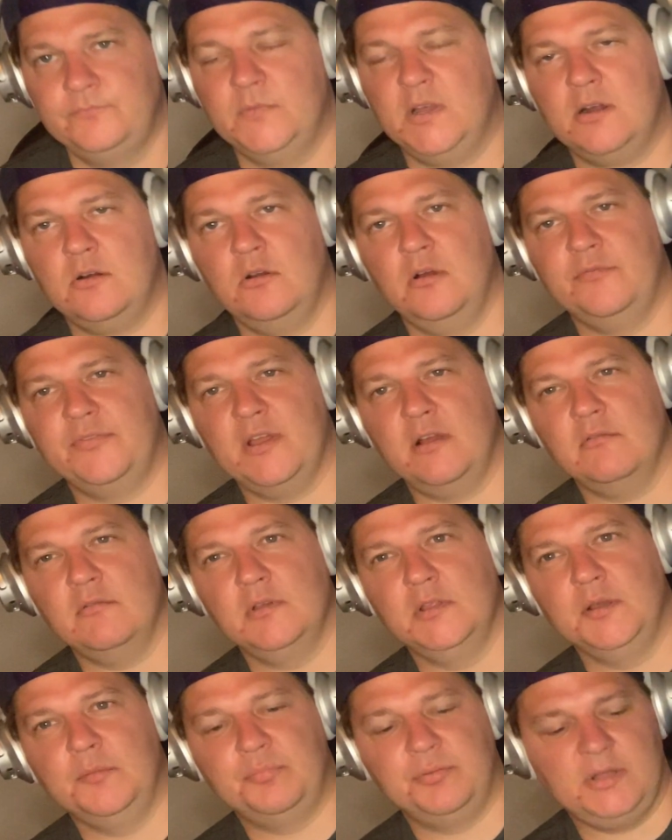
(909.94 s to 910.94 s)
I don't know if that
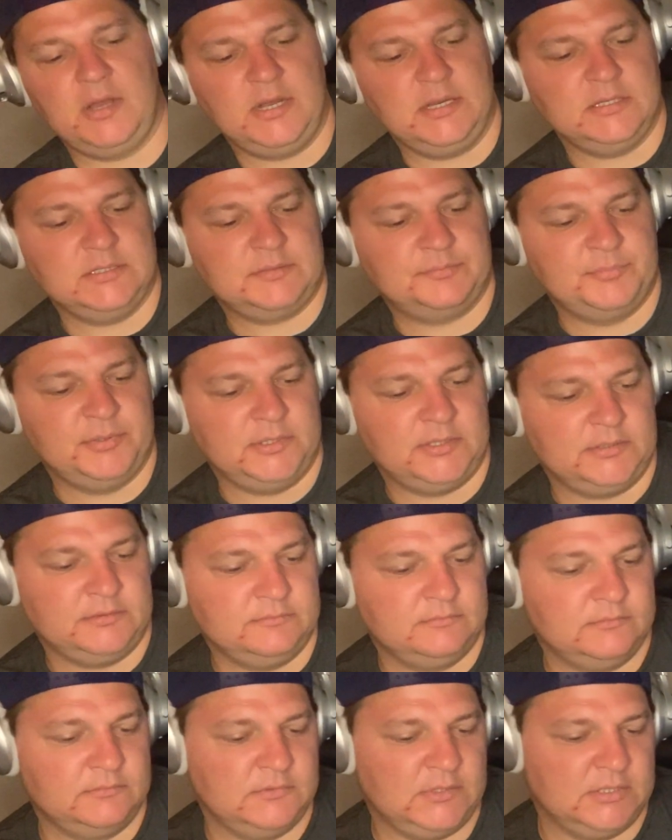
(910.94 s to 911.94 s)
really applies, but
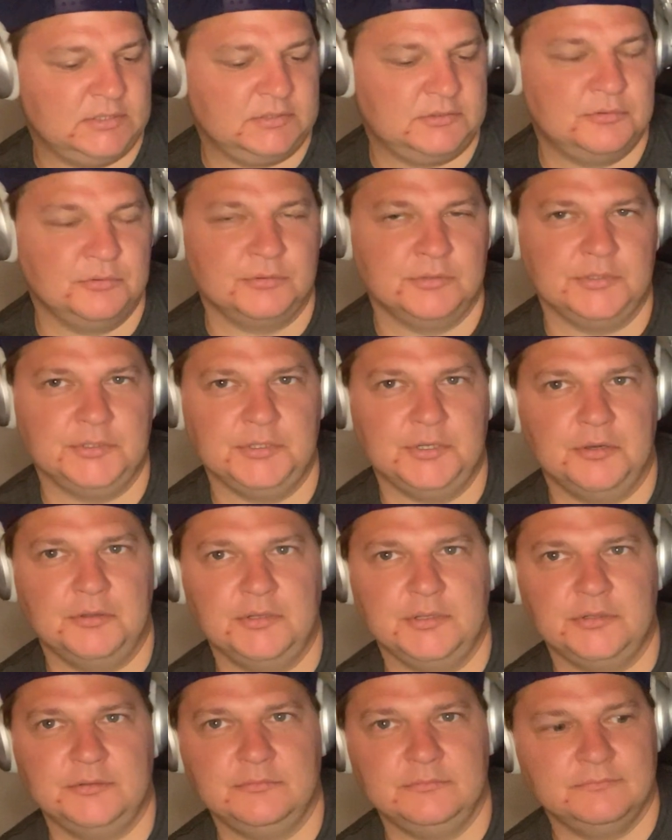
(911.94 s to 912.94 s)
it's cool to know
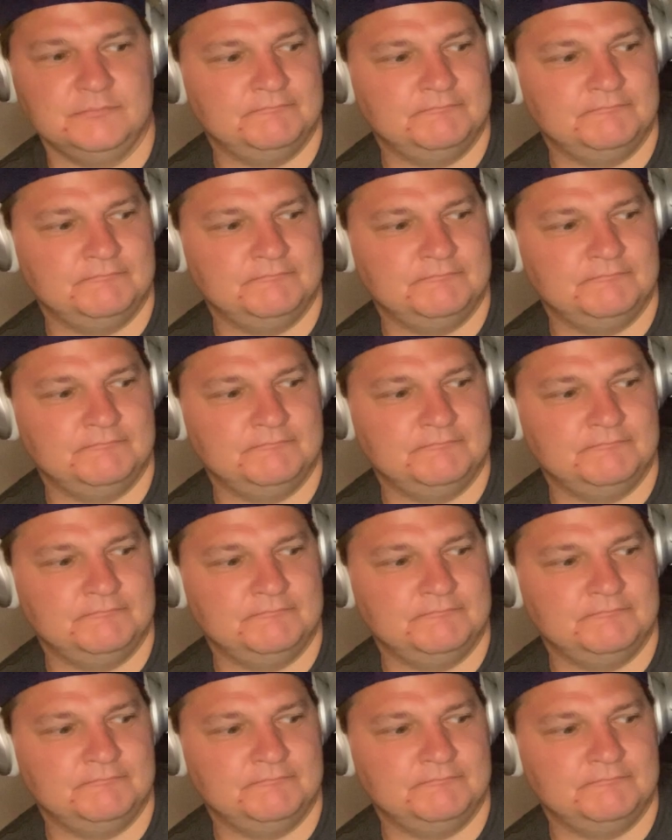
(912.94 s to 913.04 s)
that